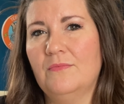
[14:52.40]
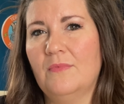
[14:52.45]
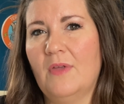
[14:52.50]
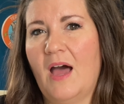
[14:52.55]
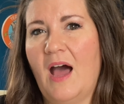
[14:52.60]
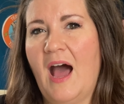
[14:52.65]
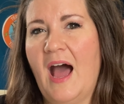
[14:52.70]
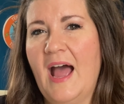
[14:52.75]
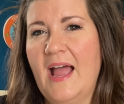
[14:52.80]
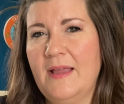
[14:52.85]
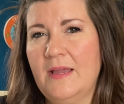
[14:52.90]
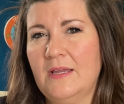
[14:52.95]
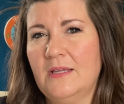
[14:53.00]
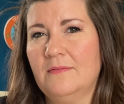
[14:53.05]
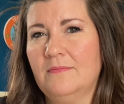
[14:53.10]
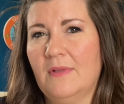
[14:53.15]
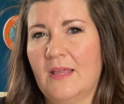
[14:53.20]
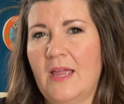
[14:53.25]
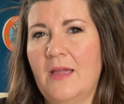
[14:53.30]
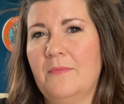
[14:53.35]
I
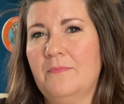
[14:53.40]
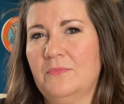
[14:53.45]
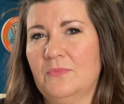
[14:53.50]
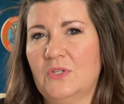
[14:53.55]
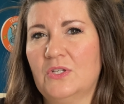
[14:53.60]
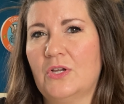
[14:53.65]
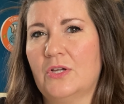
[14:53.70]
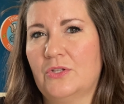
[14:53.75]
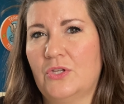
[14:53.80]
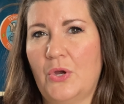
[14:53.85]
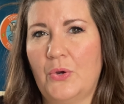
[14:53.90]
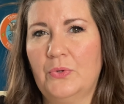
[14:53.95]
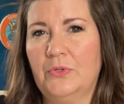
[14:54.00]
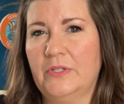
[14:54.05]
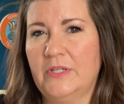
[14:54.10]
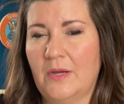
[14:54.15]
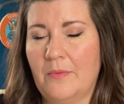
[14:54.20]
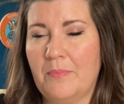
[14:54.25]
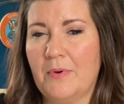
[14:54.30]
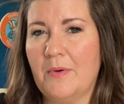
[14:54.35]
am
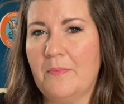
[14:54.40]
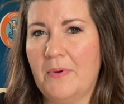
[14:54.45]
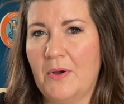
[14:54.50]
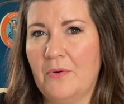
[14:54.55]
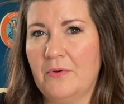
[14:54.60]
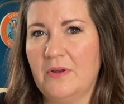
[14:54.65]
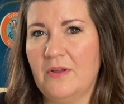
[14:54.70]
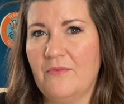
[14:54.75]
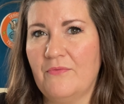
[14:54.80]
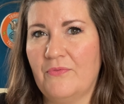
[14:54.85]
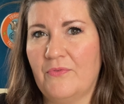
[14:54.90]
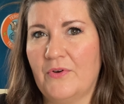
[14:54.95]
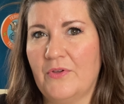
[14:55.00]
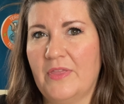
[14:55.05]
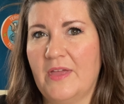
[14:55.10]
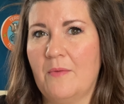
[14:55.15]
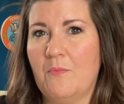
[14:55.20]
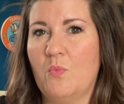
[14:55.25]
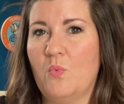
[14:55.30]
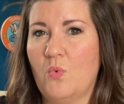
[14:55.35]
totally a proponent for
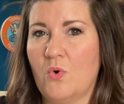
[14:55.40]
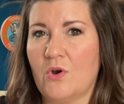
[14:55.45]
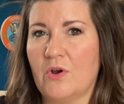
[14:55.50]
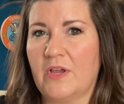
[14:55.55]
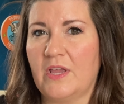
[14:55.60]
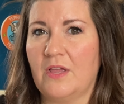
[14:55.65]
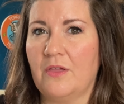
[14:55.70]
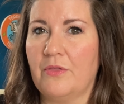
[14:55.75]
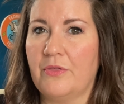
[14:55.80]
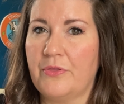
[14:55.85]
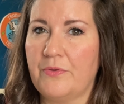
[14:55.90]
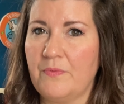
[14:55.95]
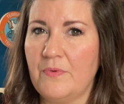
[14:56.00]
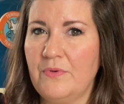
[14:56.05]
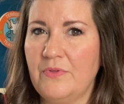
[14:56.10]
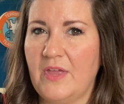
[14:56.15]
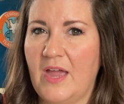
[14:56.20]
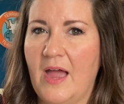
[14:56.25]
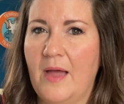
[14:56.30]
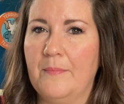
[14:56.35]
them working through
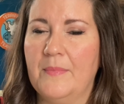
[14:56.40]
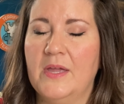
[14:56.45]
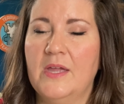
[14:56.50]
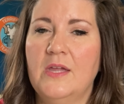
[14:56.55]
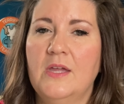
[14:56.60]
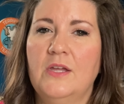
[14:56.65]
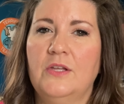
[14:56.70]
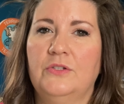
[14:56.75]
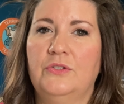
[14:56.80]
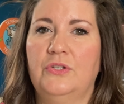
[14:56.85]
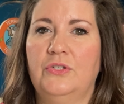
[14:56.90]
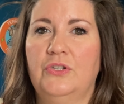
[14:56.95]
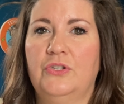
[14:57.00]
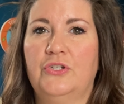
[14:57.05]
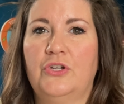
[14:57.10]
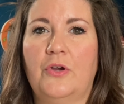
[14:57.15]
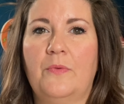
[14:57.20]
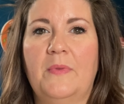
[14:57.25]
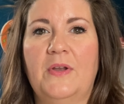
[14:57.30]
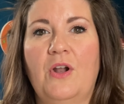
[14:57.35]
them to
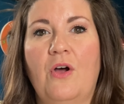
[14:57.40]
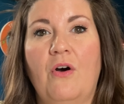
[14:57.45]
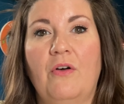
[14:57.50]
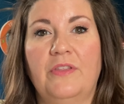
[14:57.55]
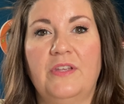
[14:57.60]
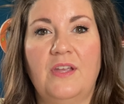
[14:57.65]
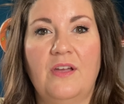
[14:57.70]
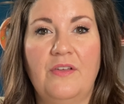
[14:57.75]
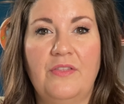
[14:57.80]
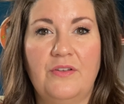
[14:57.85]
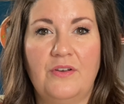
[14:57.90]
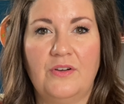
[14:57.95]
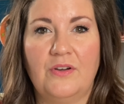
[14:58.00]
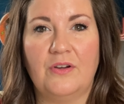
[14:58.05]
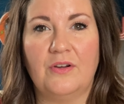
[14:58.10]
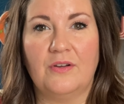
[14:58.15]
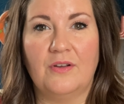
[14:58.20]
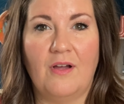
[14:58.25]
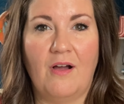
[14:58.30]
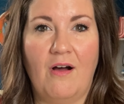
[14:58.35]
determine all the
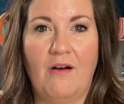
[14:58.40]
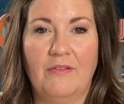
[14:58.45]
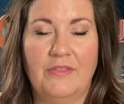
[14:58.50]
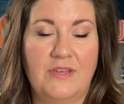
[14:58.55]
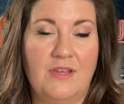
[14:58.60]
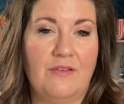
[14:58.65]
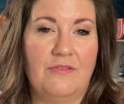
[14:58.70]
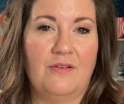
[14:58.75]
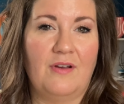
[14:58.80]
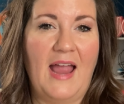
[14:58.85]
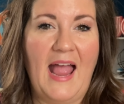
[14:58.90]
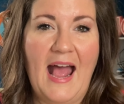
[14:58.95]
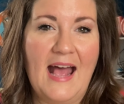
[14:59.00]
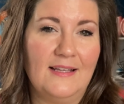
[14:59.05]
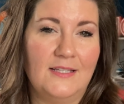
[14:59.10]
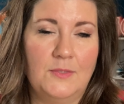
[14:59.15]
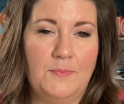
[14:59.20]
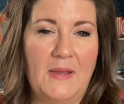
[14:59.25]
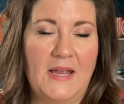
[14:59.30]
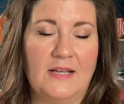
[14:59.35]
other
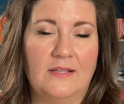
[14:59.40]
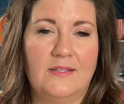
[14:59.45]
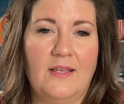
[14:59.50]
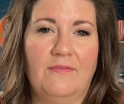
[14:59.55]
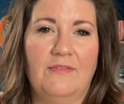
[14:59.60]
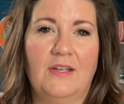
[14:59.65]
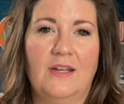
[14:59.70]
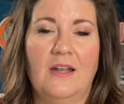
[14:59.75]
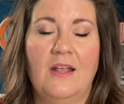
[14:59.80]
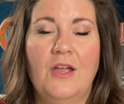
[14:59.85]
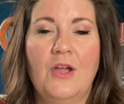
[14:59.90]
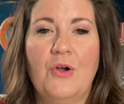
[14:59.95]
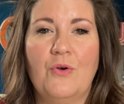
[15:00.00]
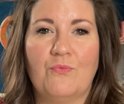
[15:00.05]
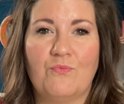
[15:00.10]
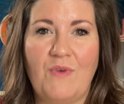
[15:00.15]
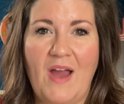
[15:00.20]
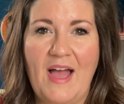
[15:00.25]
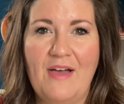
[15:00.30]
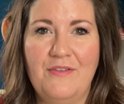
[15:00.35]
aspects of it,
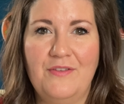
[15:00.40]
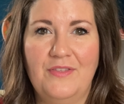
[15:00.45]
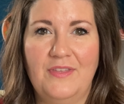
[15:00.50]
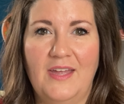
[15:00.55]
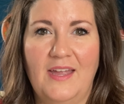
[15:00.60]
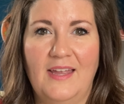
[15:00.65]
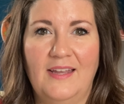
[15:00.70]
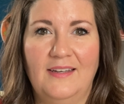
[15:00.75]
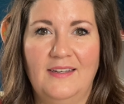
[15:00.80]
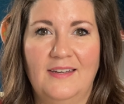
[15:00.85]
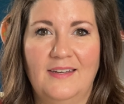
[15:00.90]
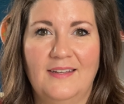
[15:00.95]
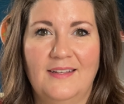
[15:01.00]
rather than